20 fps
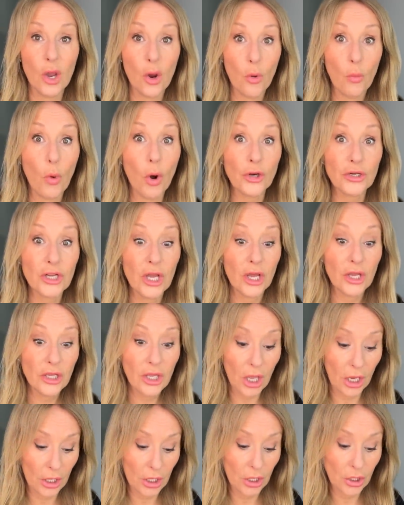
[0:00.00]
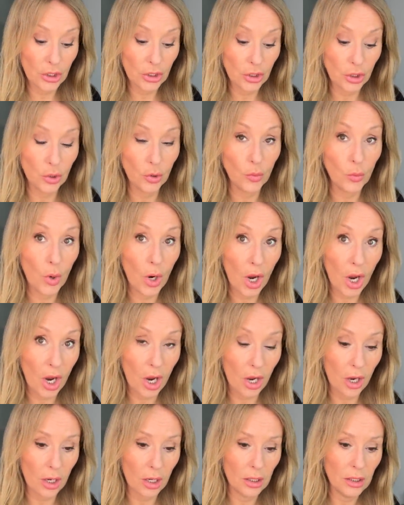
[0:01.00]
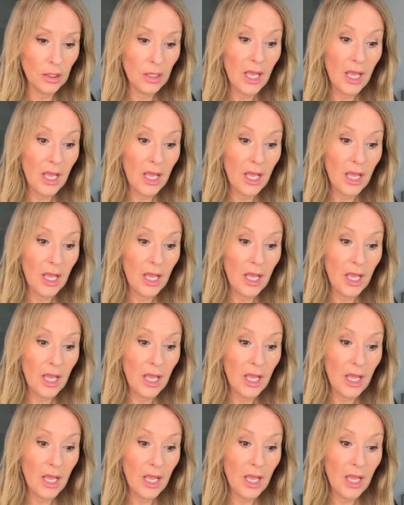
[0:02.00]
what colour you are.